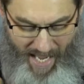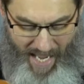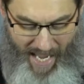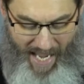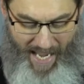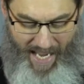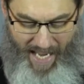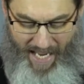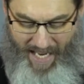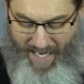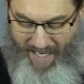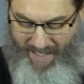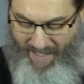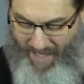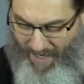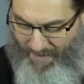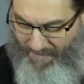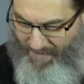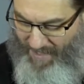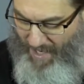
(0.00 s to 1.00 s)
and
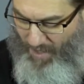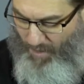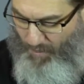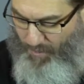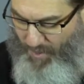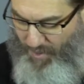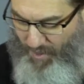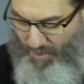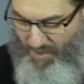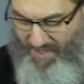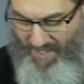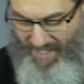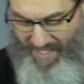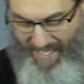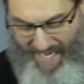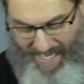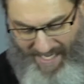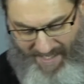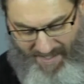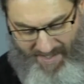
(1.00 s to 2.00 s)
I've now produced a
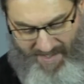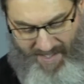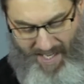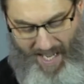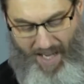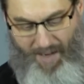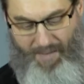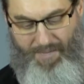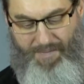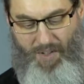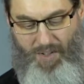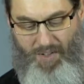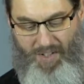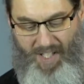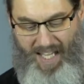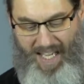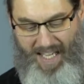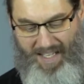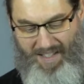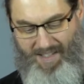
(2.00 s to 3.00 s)
case and a full
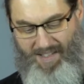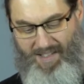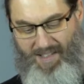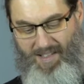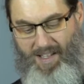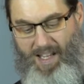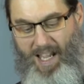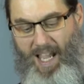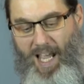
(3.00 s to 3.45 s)
kit,